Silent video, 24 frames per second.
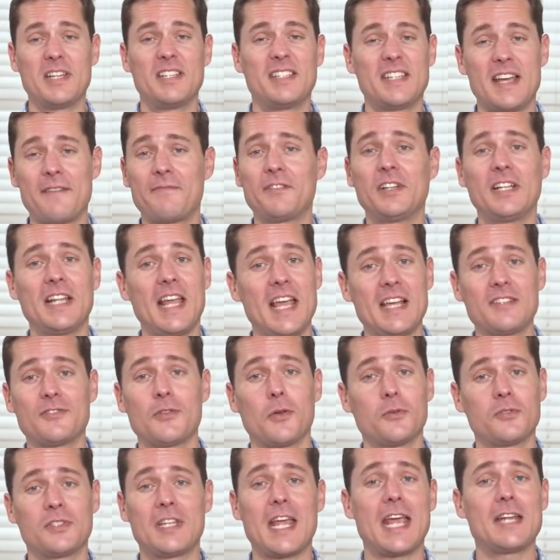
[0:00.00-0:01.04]
Definitely has
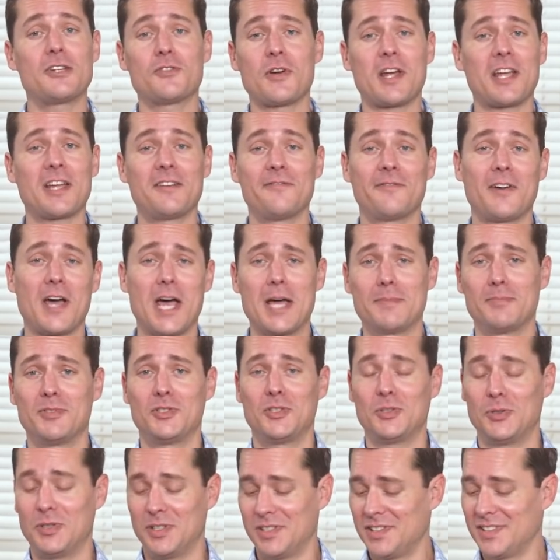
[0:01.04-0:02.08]
those day drinking vibes
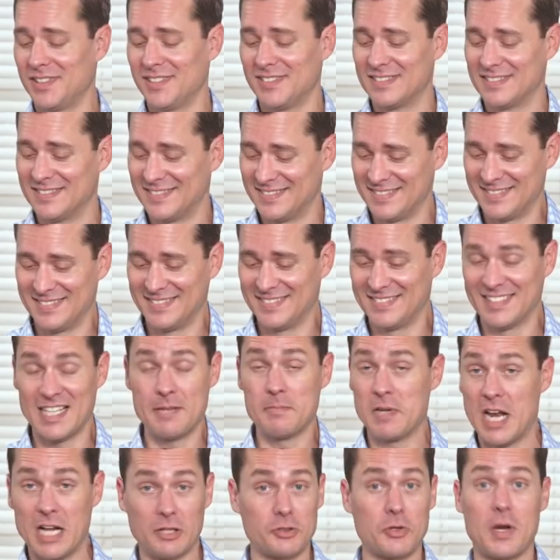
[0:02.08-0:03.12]
to it.
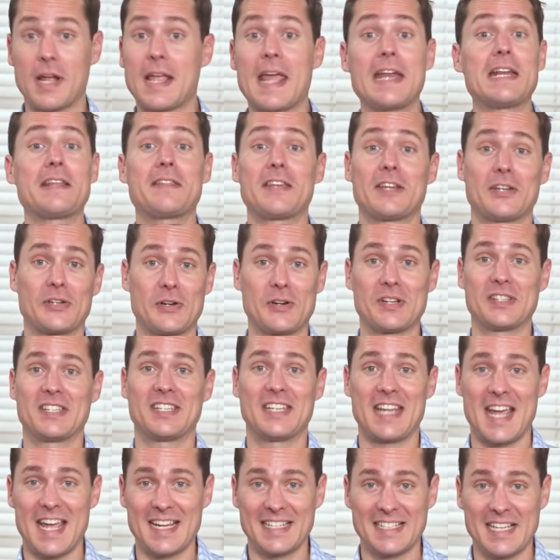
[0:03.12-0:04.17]
I'll drink anything during the
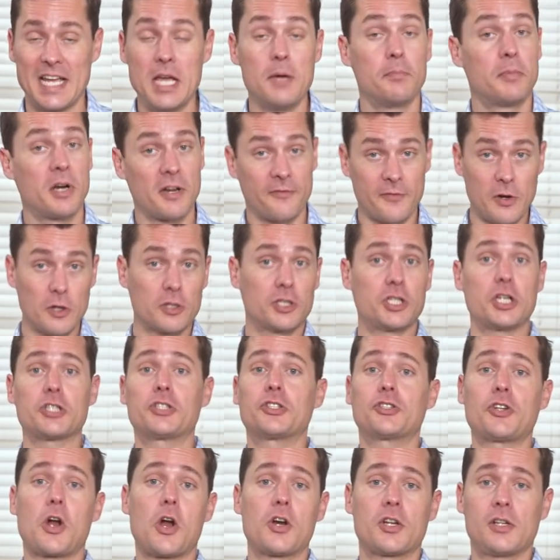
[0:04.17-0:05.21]
day, but if you're just
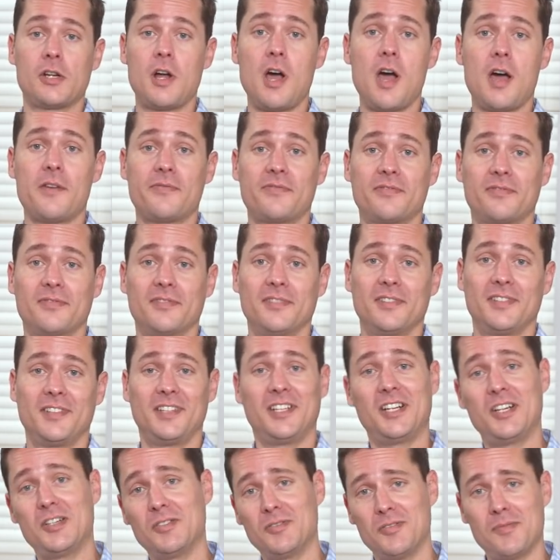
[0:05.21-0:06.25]
starting off,
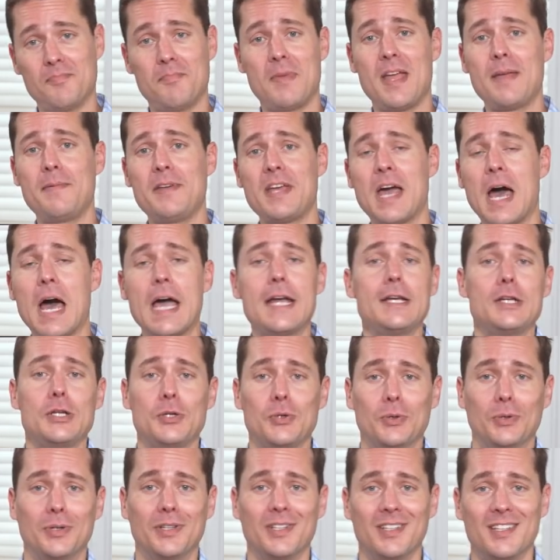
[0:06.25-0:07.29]
maybe High
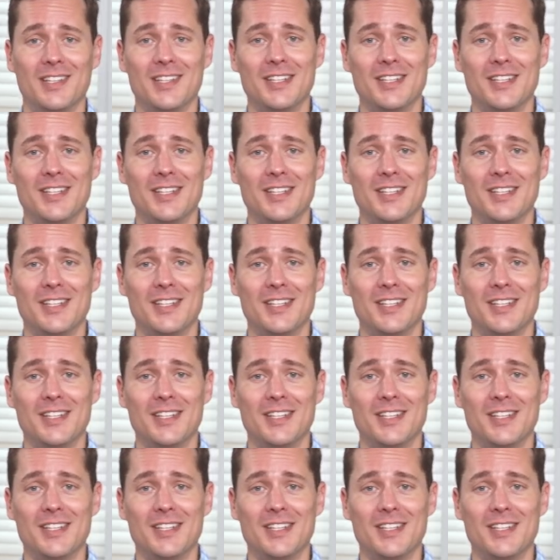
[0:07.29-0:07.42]
Noon